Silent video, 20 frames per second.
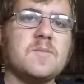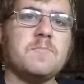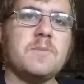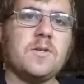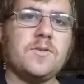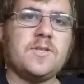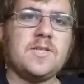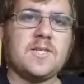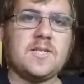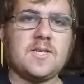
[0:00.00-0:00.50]

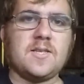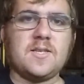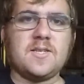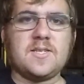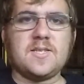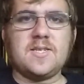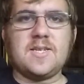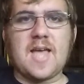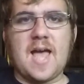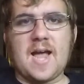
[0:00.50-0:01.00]
built into
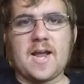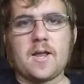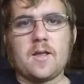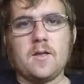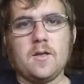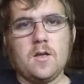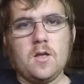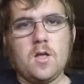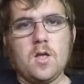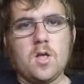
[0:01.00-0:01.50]
this deck
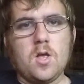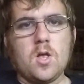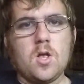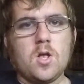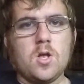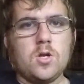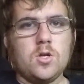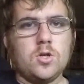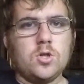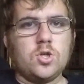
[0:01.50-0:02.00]

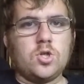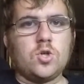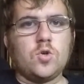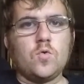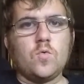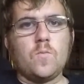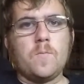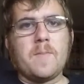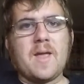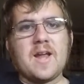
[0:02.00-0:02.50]

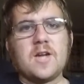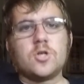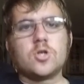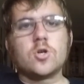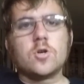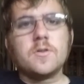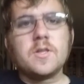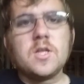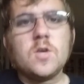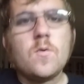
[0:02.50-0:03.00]
to make
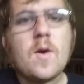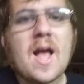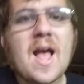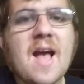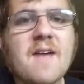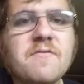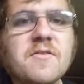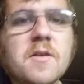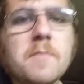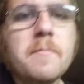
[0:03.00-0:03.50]
sure that you
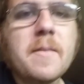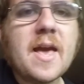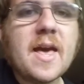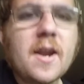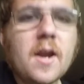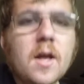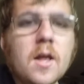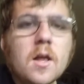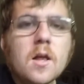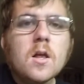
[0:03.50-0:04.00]
have the
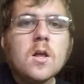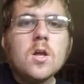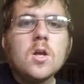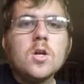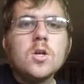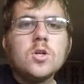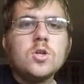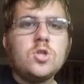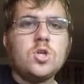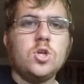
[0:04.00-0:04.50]
mana
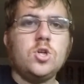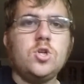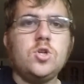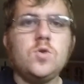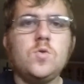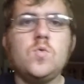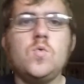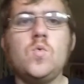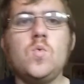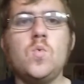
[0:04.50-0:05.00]
to
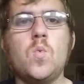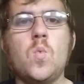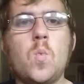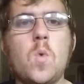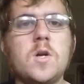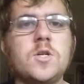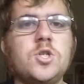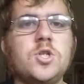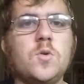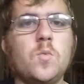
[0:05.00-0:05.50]
do
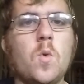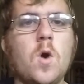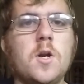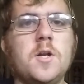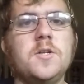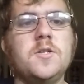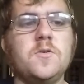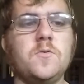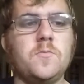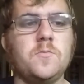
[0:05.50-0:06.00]
what you
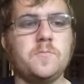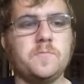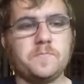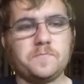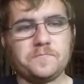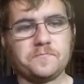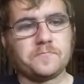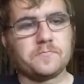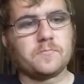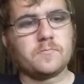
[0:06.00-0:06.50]
want to do.
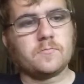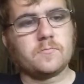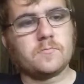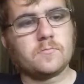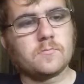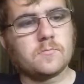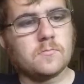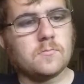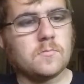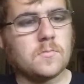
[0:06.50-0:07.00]

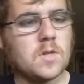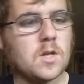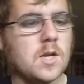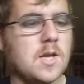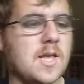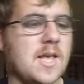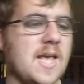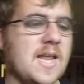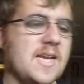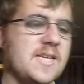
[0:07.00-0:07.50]

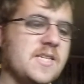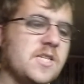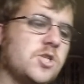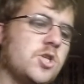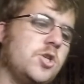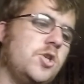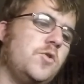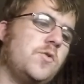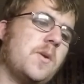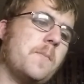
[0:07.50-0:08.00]
In
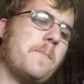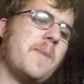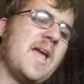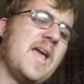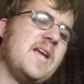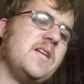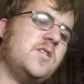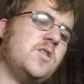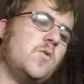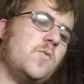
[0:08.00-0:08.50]
addition, you can
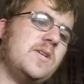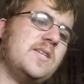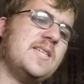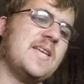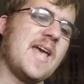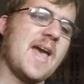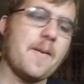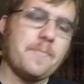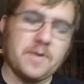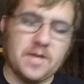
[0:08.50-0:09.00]
pay 2 and
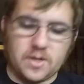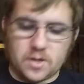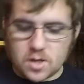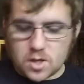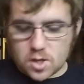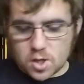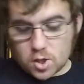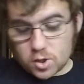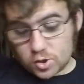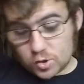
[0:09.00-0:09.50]
tap it
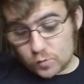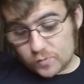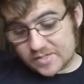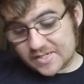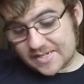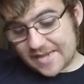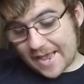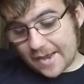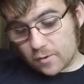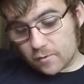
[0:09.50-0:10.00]
to
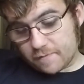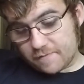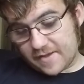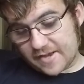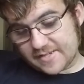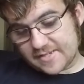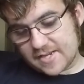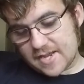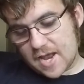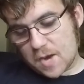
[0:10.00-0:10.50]

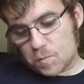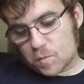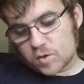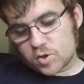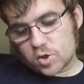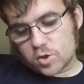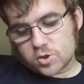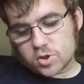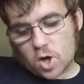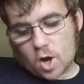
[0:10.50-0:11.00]
sacrifice it and
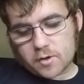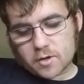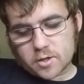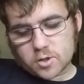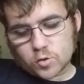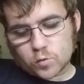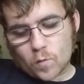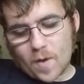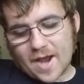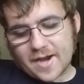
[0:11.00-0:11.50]
return target
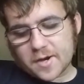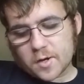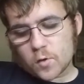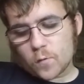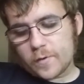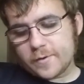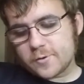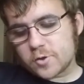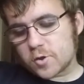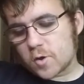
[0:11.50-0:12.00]
dragon
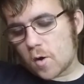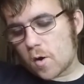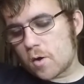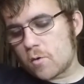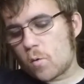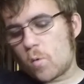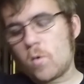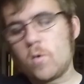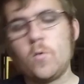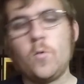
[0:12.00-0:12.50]
creature card
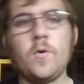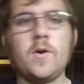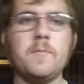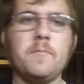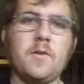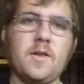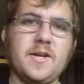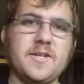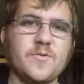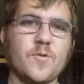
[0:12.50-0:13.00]
or
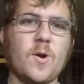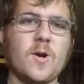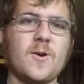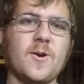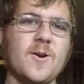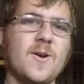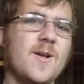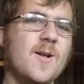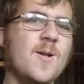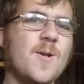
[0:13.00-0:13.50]
Ugin Planeswalker.